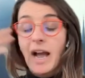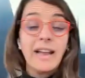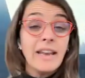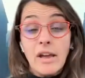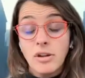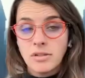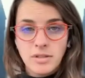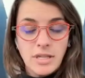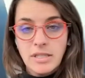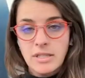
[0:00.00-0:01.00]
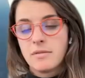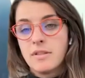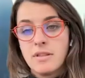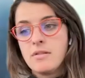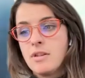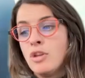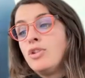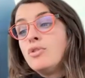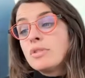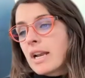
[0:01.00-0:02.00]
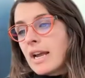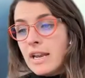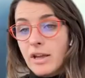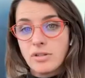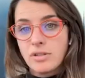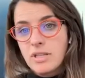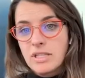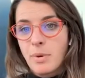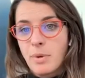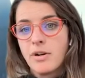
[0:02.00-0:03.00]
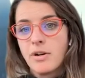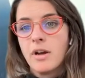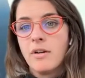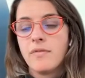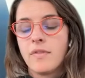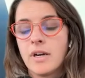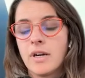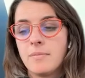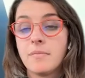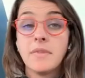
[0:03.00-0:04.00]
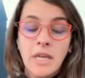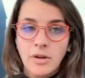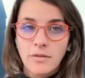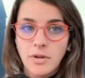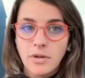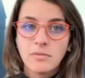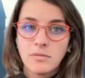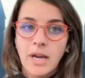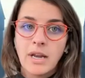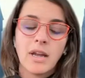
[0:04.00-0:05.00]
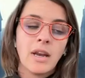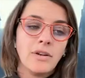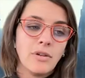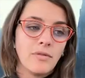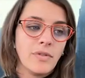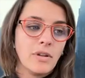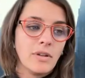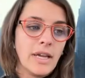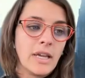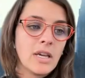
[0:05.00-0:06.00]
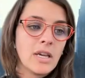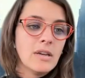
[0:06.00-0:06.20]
i nailed this you said i nailed this part of um, the interview right and i don't feel like